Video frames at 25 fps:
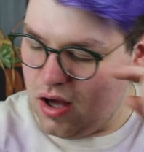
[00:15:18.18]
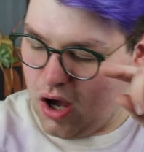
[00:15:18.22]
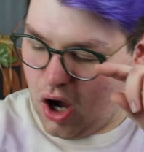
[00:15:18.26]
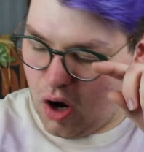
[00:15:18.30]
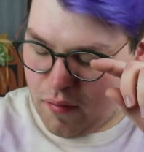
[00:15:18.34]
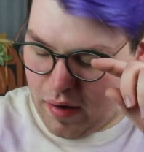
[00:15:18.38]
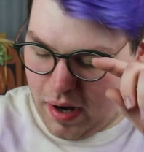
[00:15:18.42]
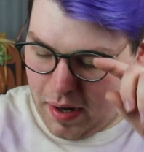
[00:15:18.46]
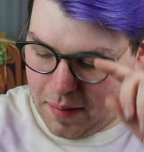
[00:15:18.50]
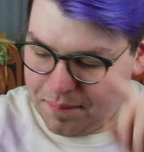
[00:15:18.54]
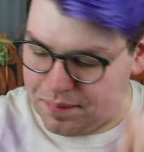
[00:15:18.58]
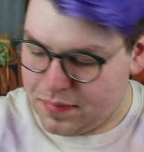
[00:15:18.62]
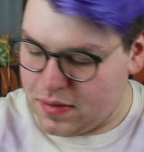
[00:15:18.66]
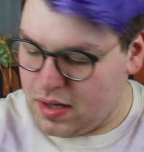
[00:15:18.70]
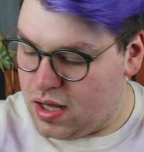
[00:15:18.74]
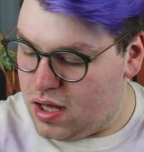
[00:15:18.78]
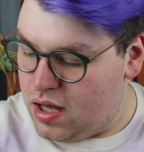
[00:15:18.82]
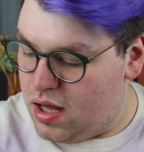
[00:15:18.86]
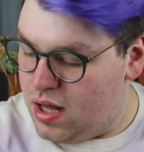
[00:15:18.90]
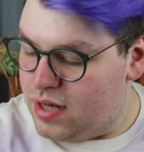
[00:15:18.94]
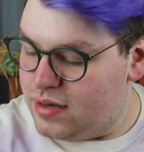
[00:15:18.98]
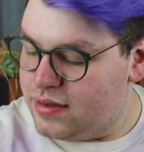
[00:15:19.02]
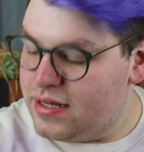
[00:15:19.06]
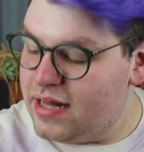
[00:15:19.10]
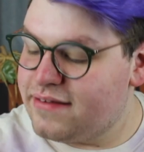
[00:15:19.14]
All right,
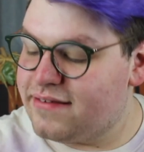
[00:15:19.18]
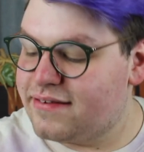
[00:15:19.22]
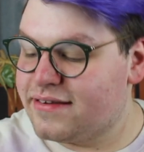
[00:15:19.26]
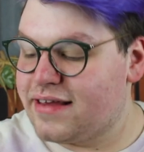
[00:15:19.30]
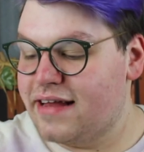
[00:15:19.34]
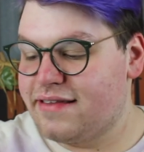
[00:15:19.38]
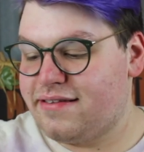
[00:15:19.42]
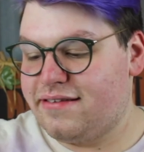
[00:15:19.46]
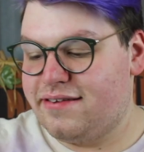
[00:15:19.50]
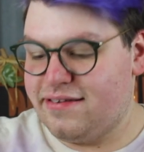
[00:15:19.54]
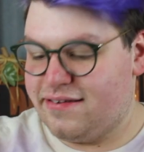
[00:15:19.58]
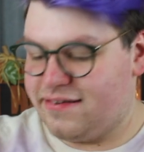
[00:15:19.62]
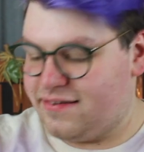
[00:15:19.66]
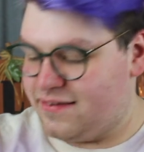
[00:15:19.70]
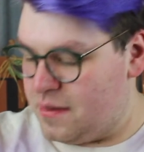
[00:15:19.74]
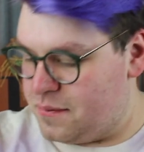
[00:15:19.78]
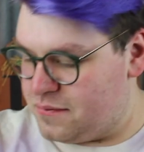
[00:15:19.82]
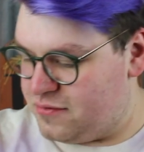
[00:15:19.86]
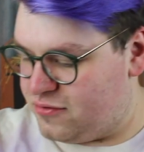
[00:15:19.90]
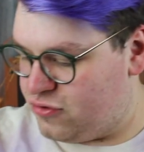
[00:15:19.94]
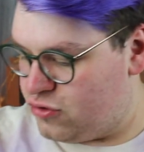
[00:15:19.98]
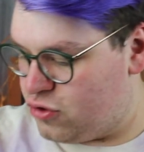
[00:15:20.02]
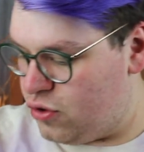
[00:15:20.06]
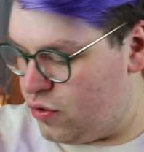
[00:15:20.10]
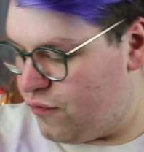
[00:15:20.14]
let's get to some
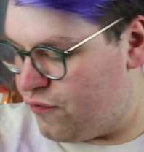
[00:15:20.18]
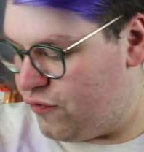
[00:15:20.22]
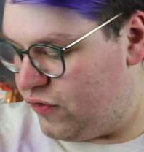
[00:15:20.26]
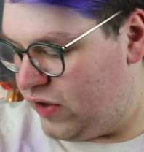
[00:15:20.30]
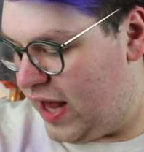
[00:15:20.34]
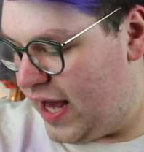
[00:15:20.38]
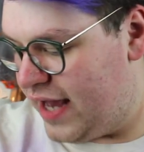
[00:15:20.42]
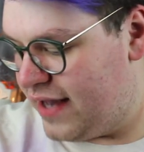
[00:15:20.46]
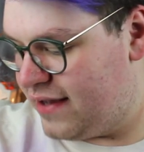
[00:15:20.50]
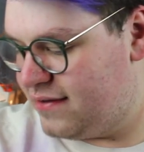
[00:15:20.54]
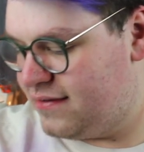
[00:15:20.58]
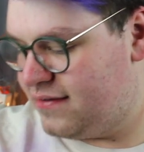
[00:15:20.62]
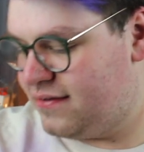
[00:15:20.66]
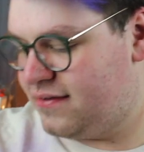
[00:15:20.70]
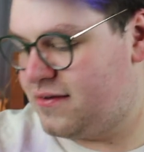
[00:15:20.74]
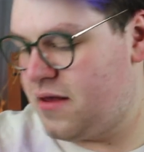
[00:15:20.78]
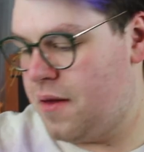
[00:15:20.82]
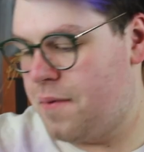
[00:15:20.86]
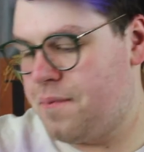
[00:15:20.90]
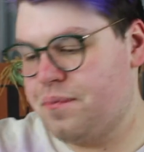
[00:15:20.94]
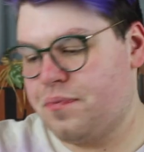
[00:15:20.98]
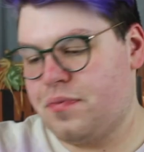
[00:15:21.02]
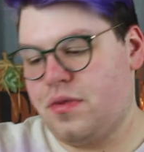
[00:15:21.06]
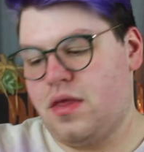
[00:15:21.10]
souffles.